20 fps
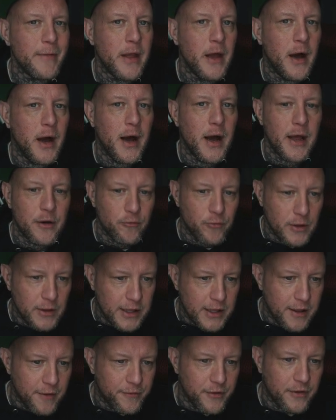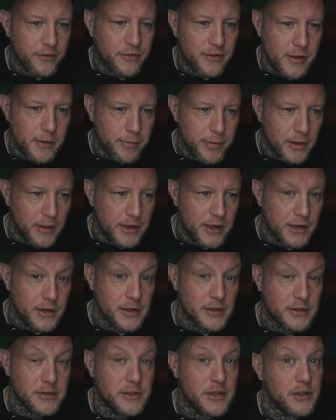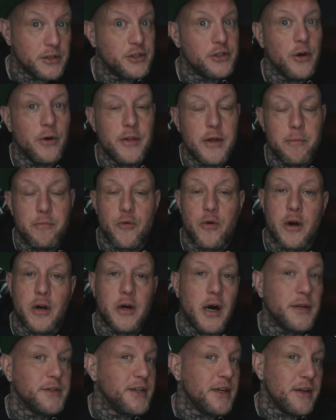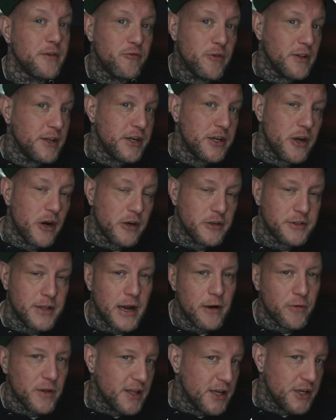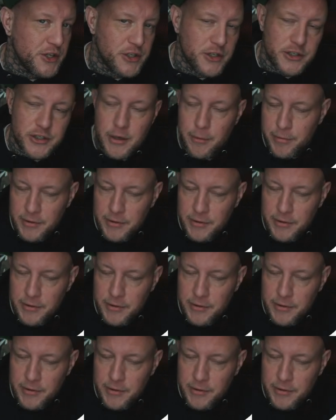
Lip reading: and really give us the ability to show them more content and really nourish that relationship